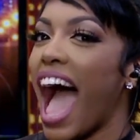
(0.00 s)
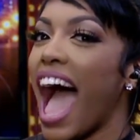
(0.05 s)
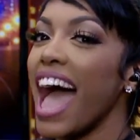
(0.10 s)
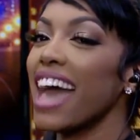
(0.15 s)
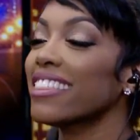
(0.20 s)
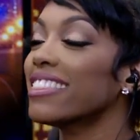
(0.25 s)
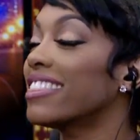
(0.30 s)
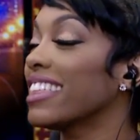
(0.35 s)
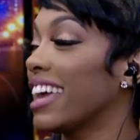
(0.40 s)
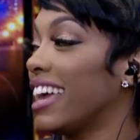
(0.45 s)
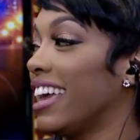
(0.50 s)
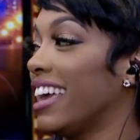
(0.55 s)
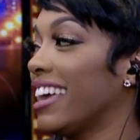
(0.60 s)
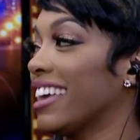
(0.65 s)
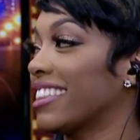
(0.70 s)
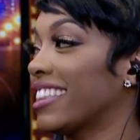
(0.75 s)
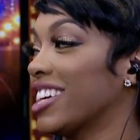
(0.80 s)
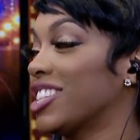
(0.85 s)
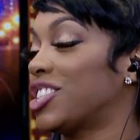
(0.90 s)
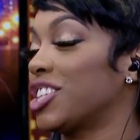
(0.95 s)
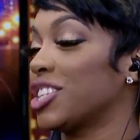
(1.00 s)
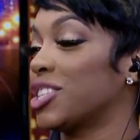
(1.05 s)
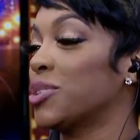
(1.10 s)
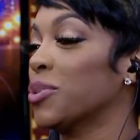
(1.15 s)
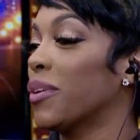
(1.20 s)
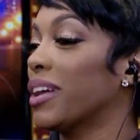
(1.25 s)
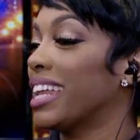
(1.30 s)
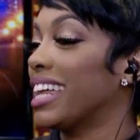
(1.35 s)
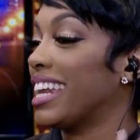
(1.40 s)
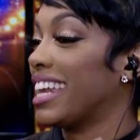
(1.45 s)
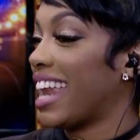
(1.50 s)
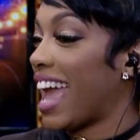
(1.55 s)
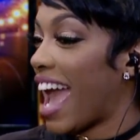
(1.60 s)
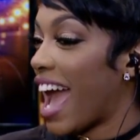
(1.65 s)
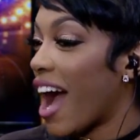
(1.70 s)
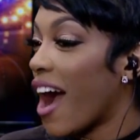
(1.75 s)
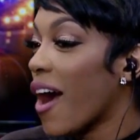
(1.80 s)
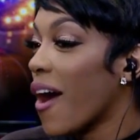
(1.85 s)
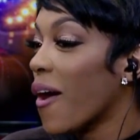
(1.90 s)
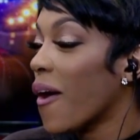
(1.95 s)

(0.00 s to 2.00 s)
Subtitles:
I think that she's doing it now